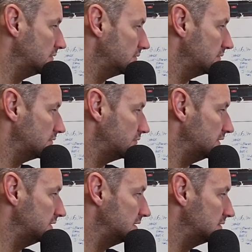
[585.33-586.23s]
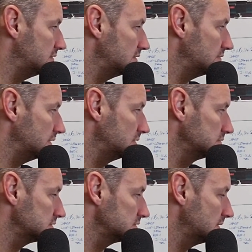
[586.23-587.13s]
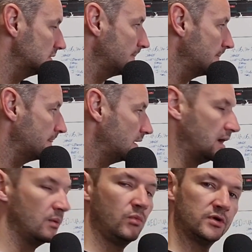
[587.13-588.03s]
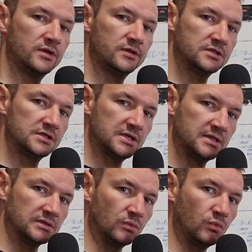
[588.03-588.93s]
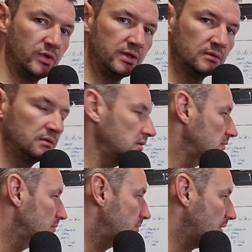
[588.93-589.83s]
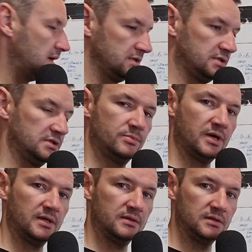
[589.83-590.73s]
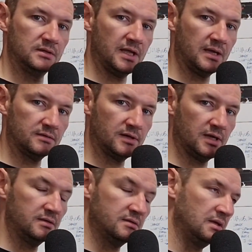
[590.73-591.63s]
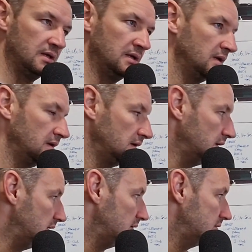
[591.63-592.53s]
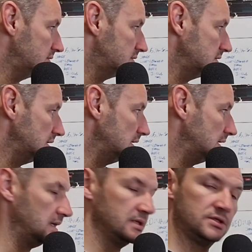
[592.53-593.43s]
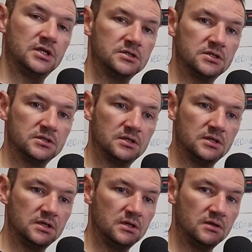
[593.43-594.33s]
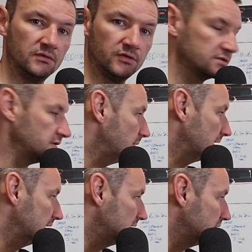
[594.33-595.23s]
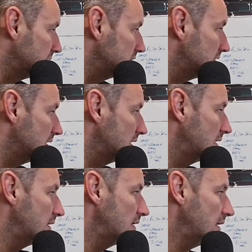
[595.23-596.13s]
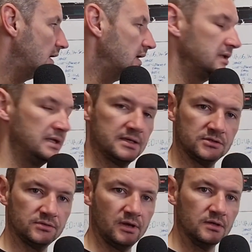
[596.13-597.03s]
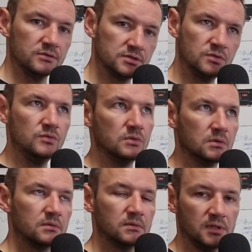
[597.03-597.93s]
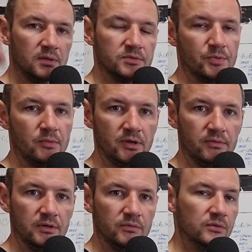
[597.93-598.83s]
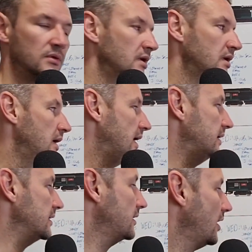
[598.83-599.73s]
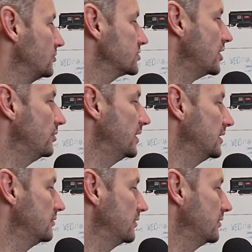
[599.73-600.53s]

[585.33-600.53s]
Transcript: feeding into your rails, and what it does is as a wheel passes by the detector head, it changes the flux of the magnetic field, and the axle counter goes, oh, that was probably a real wheel, and it counts how many real